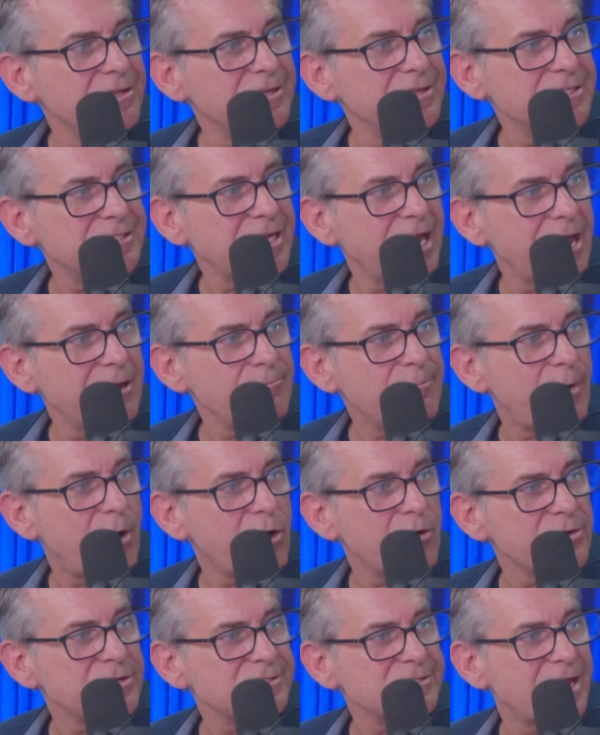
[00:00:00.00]
The sad
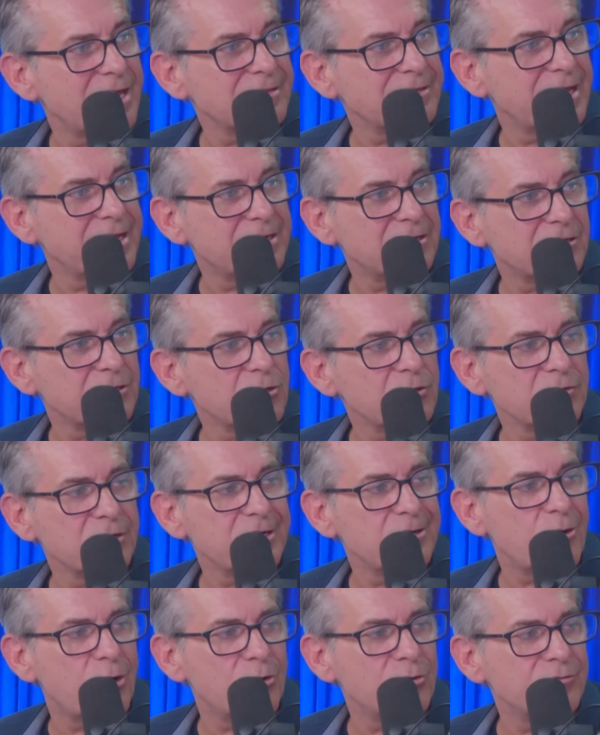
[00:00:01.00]
part is that they
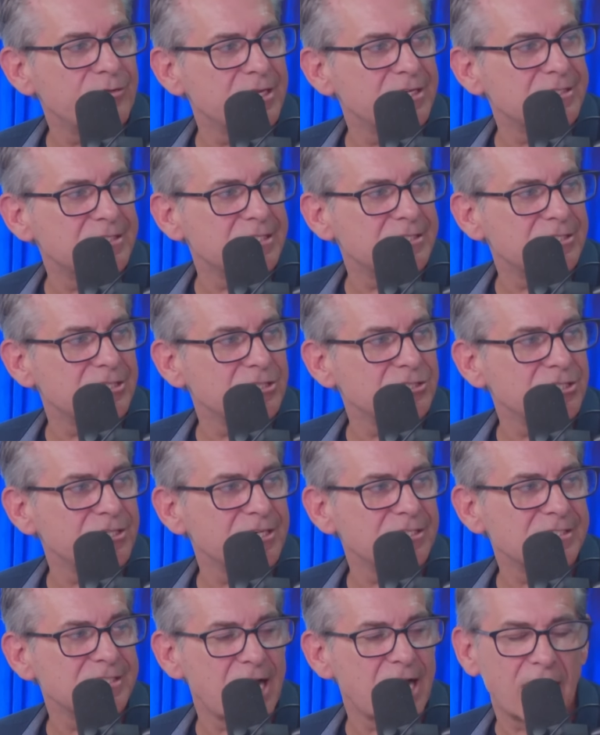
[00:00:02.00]
clearly know this decision
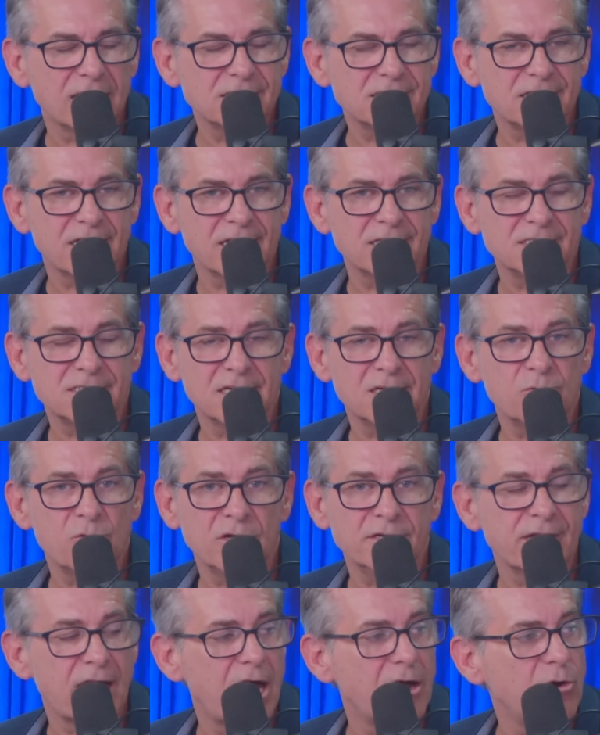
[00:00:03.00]
is nonsense and
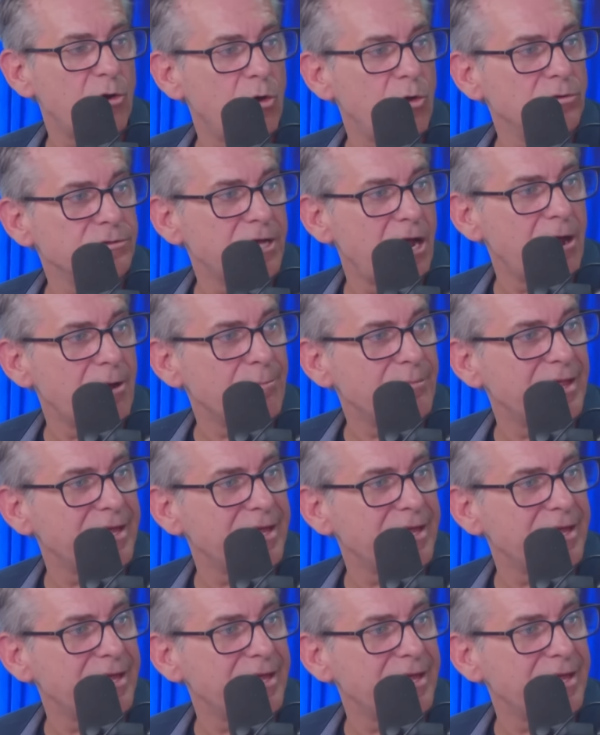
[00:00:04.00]
will not hold up.